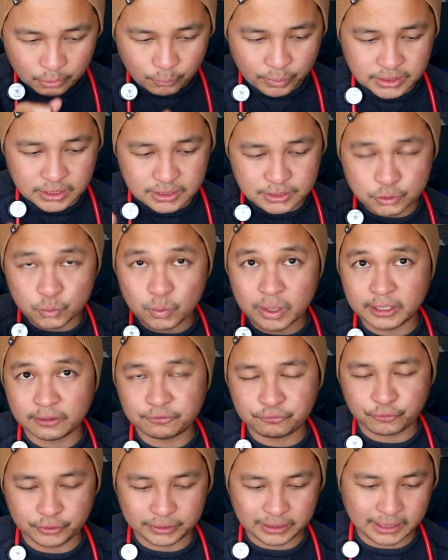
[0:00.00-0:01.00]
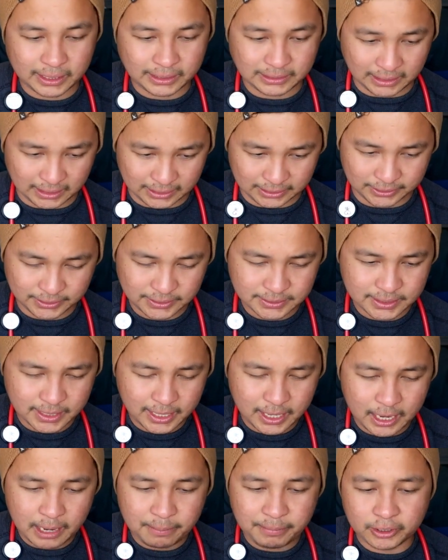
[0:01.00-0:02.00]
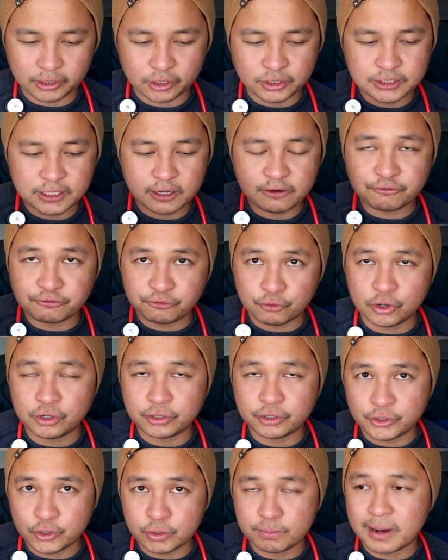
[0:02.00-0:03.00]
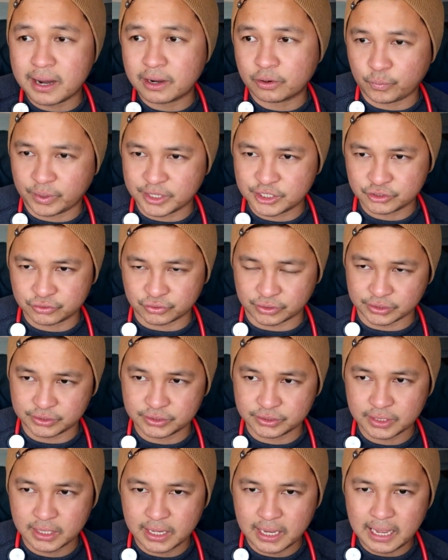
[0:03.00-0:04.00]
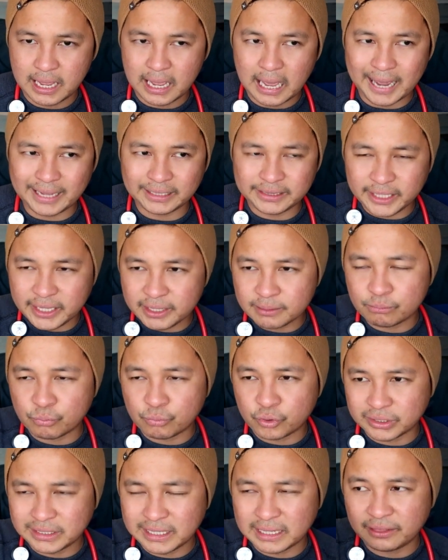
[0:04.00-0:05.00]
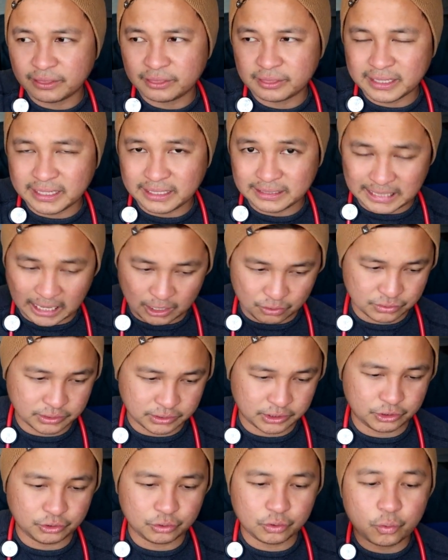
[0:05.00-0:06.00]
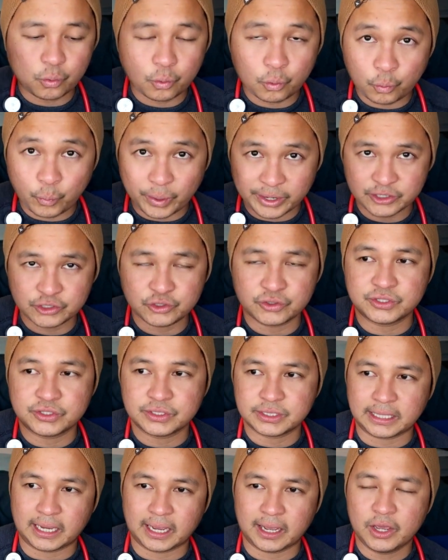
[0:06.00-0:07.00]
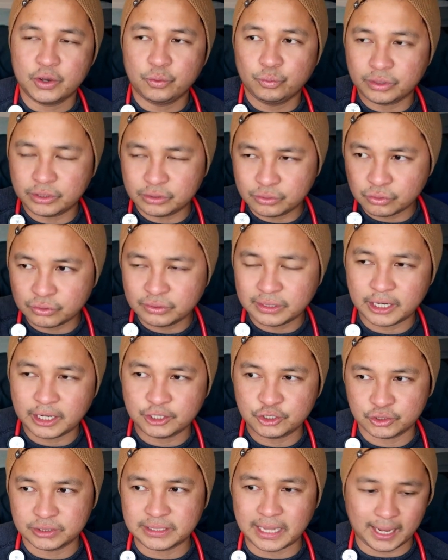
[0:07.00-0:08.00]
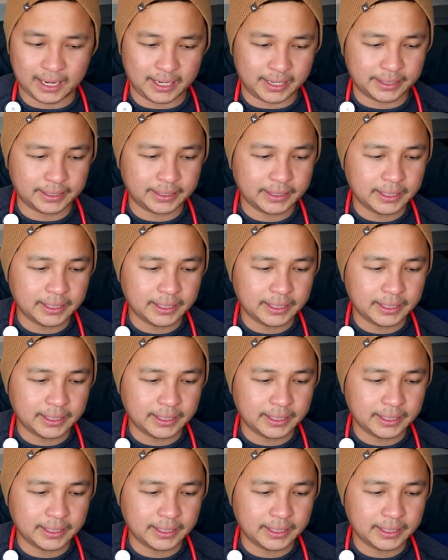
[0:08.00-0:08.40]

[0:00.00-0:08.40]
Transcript: which is $249, meron siyang full Q-Bank questions. I think more than 3,000 yung questions niya with good rationale.